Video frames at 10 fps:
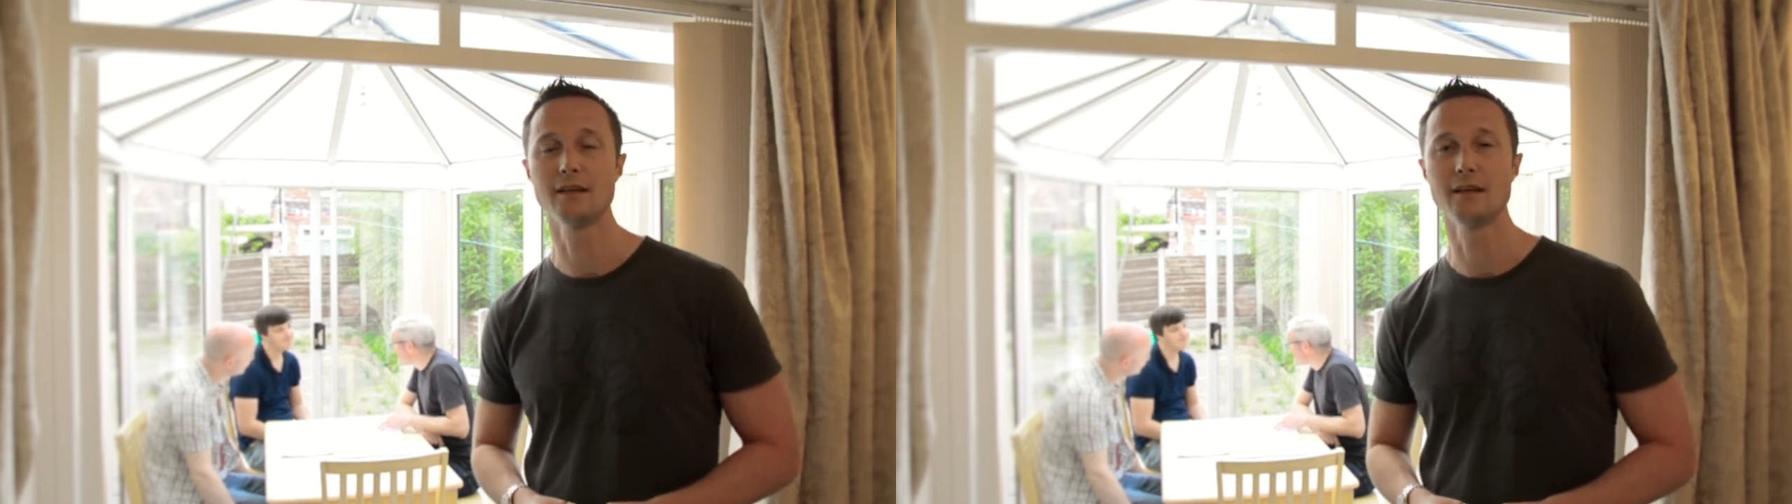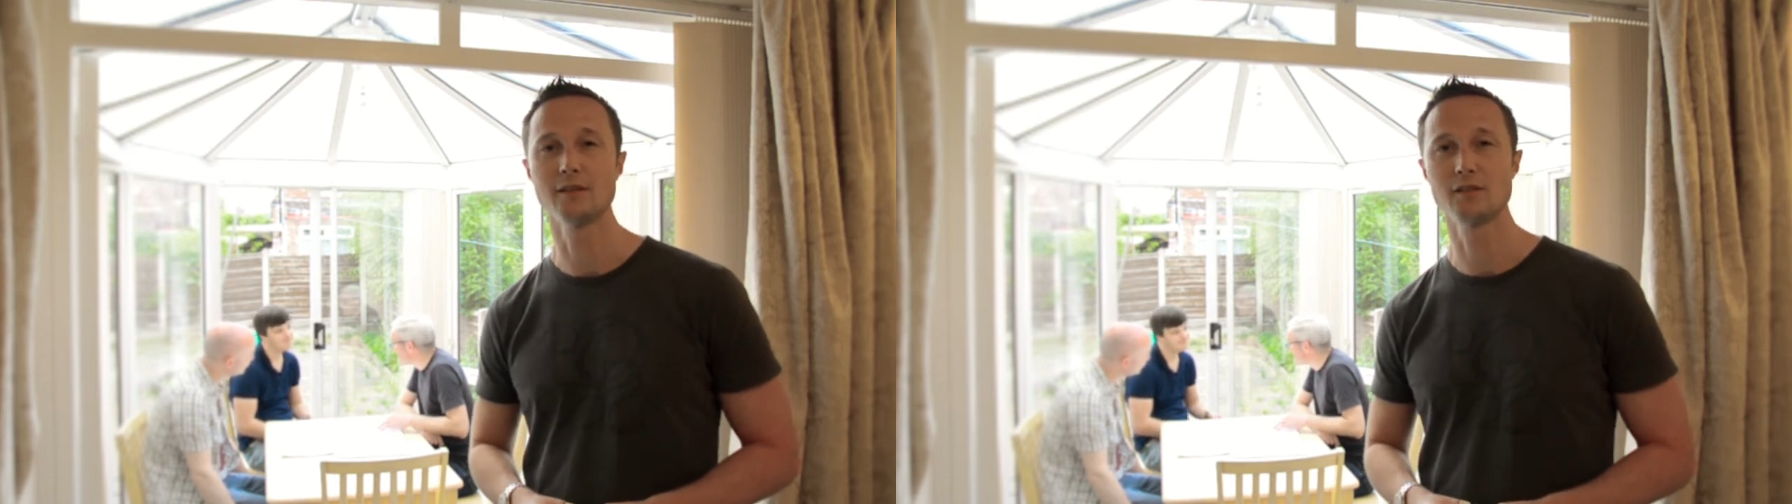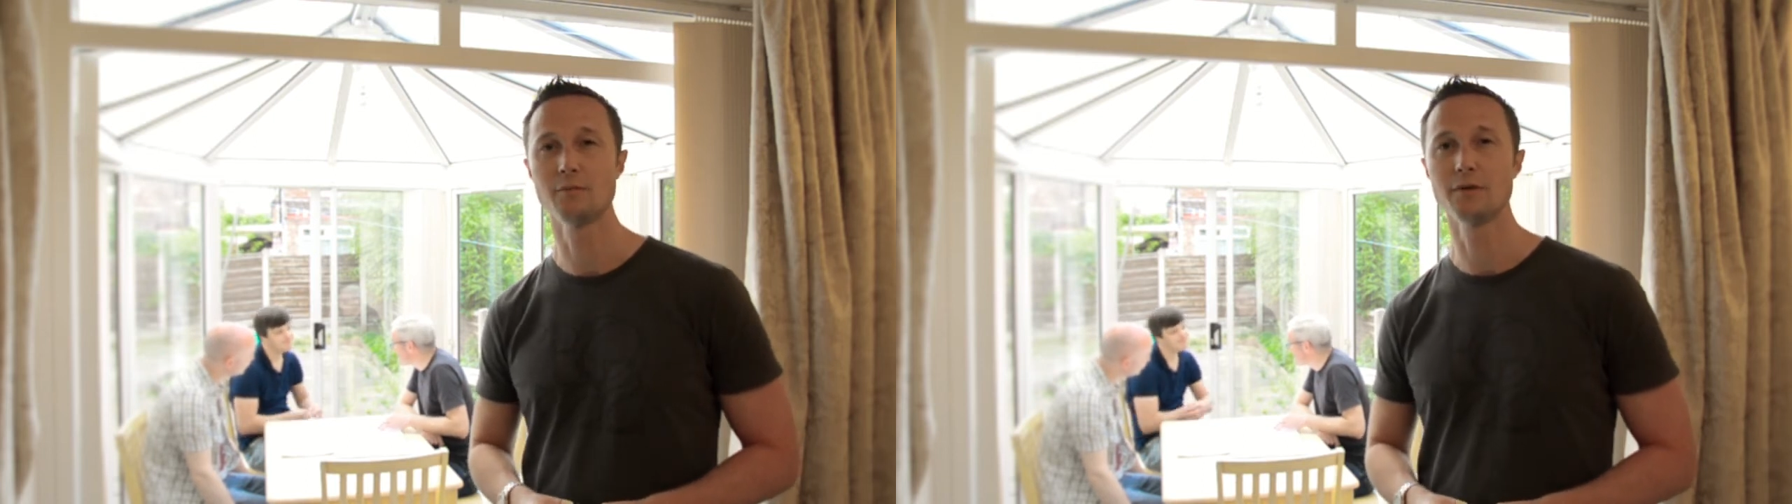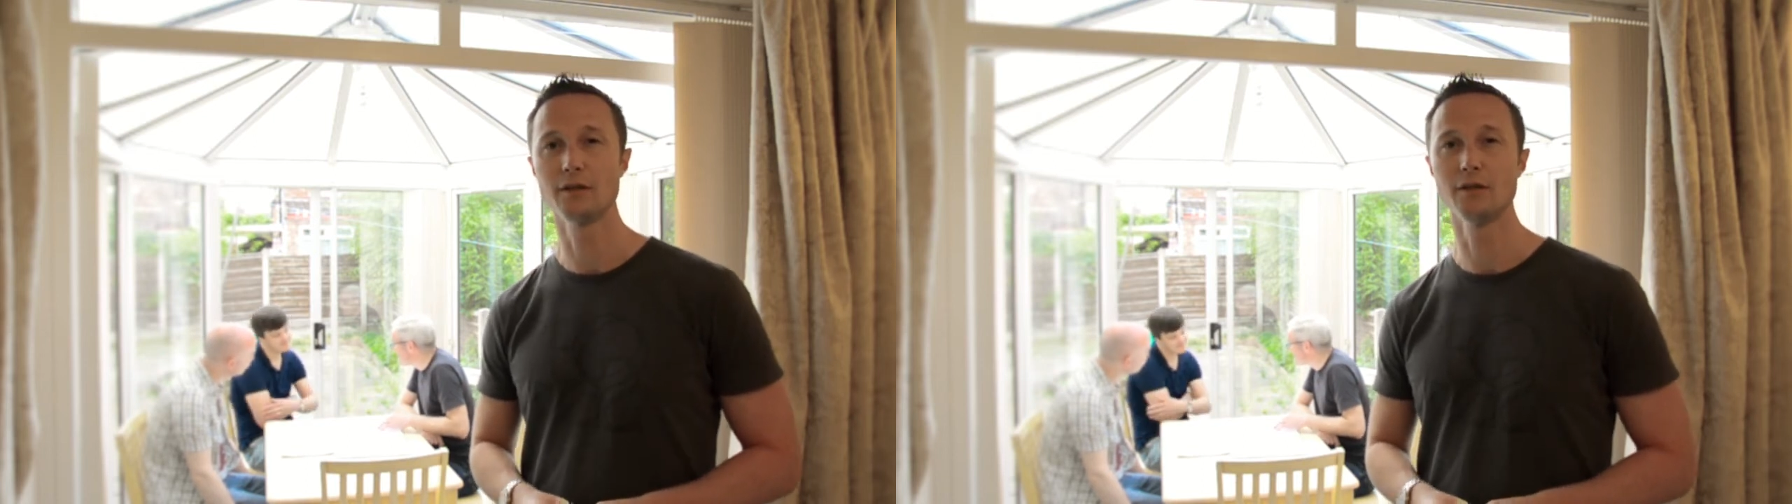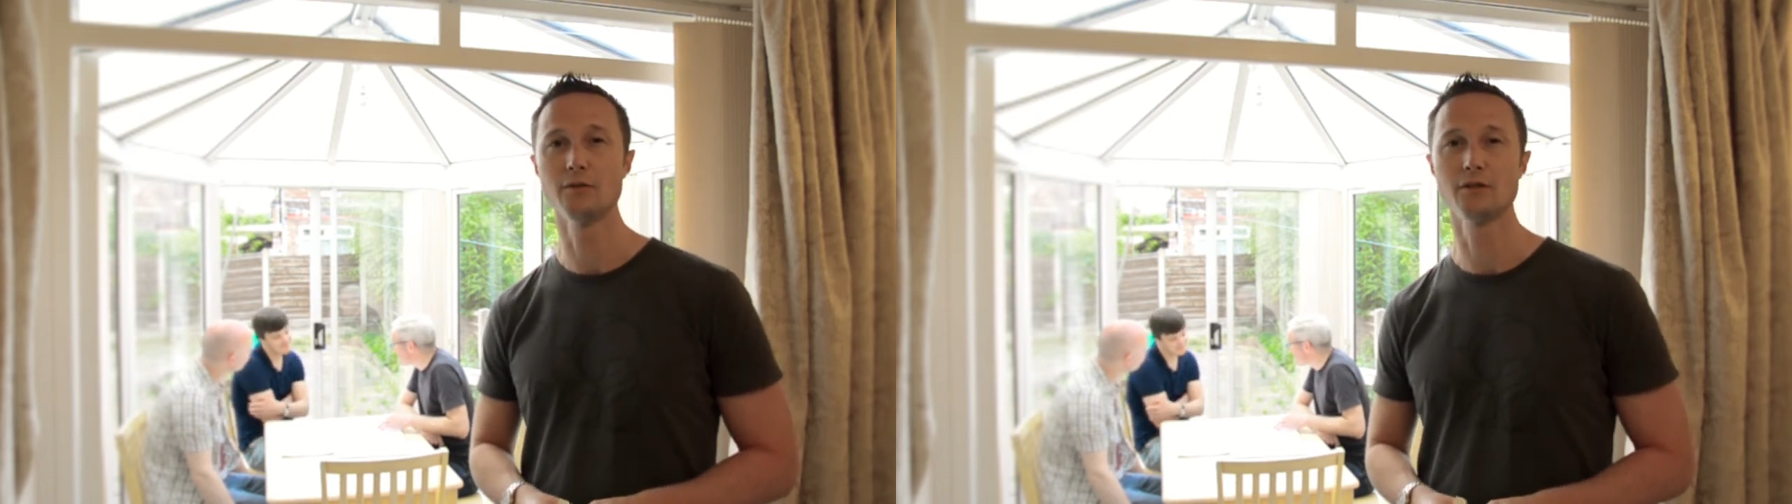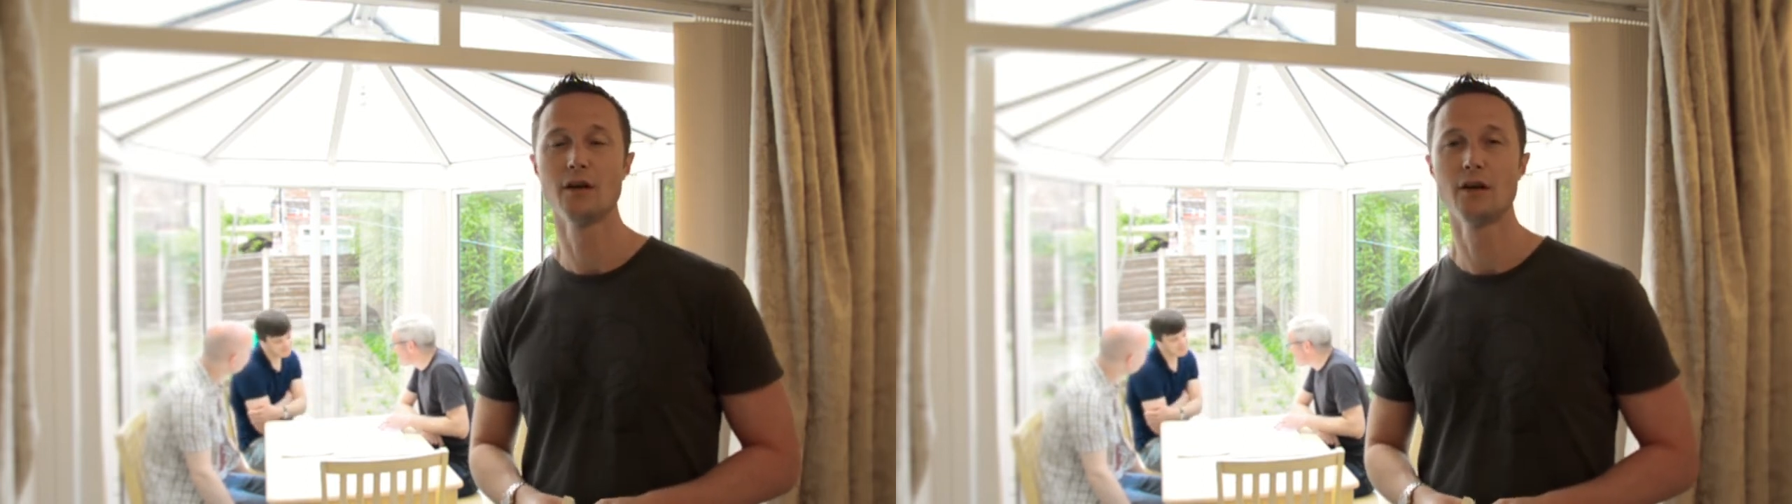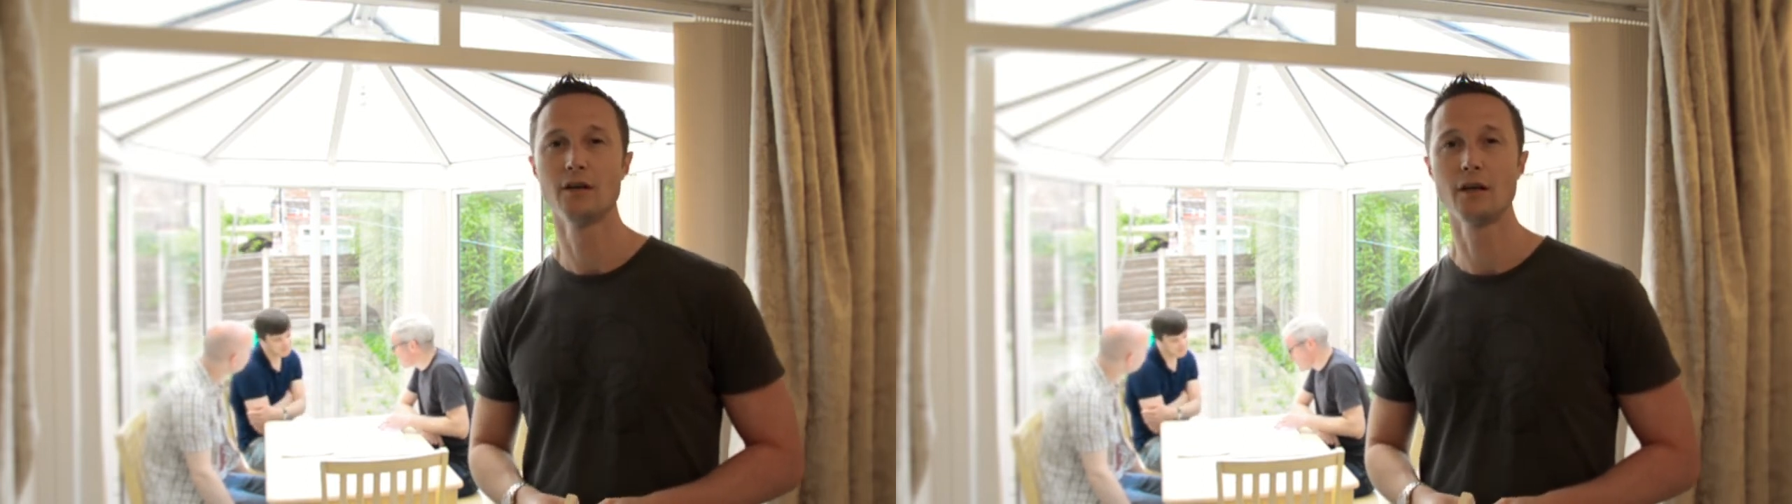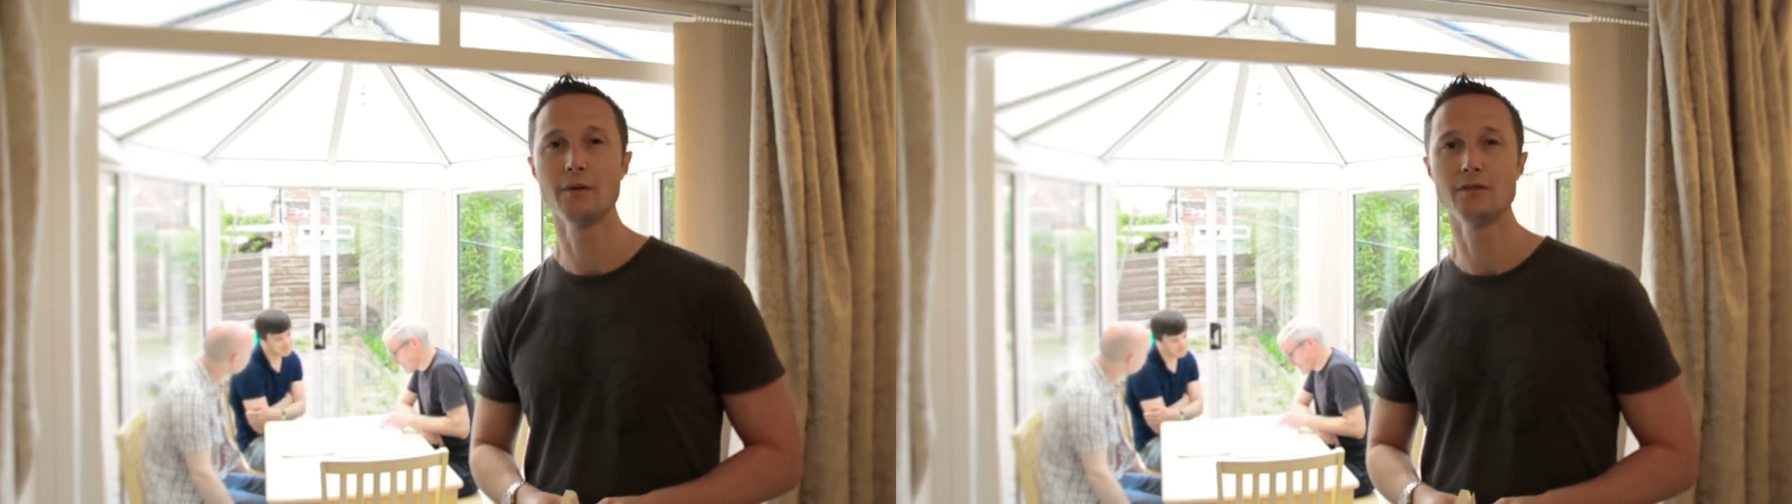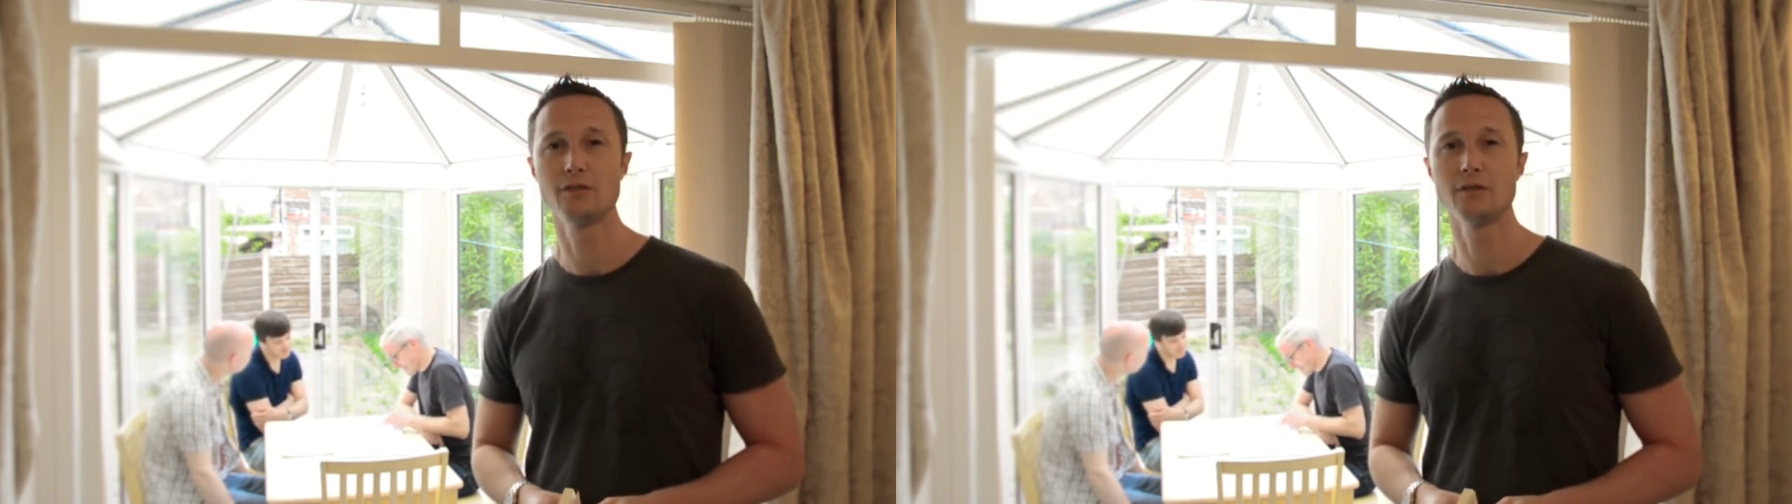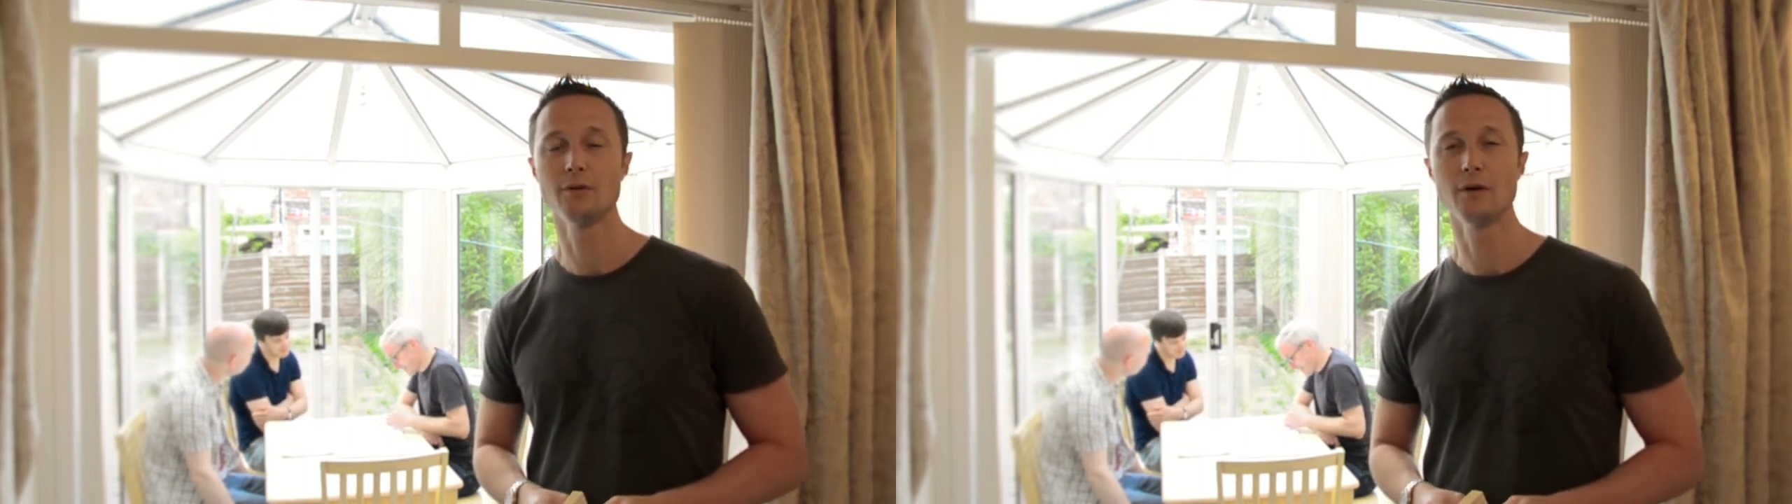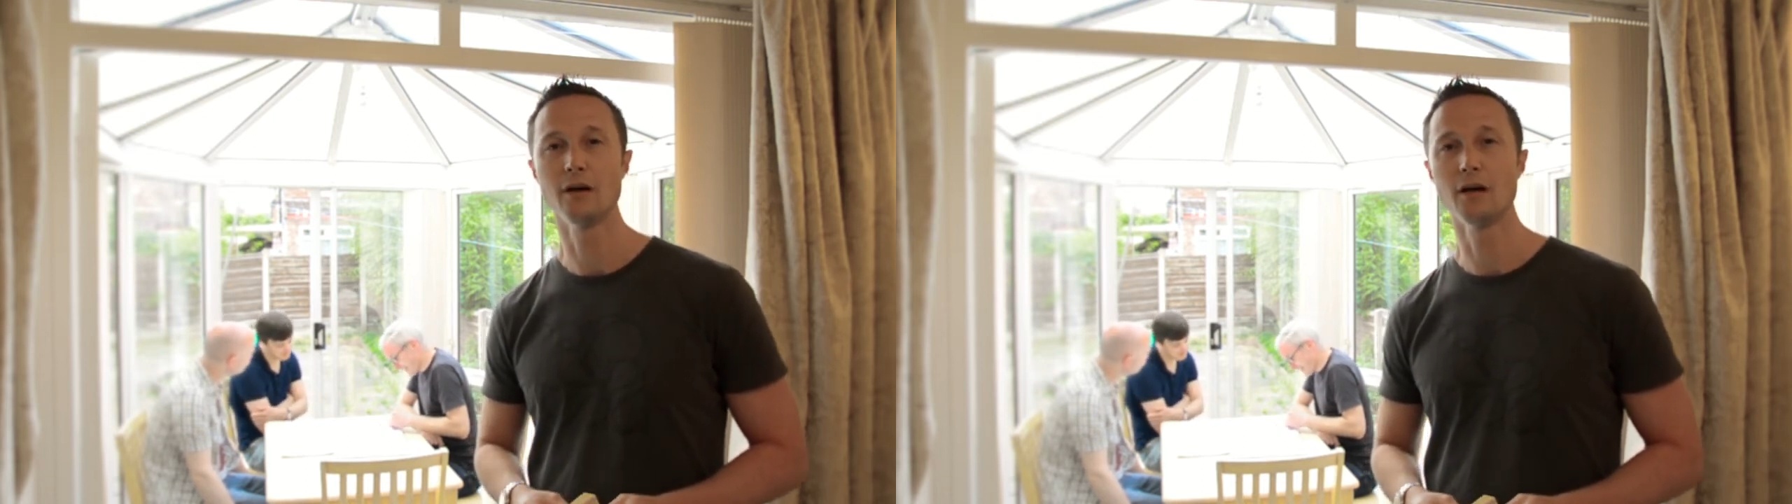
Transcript: that it's somebody who's going to